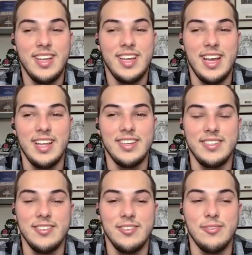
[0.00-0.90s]
and
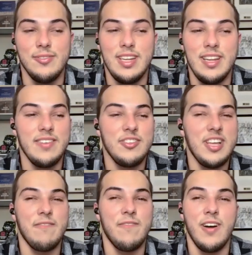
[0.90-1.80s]
to even just
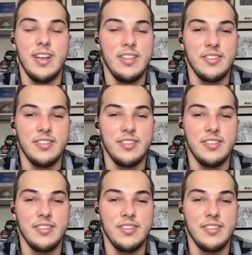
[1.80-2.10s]
have fun in the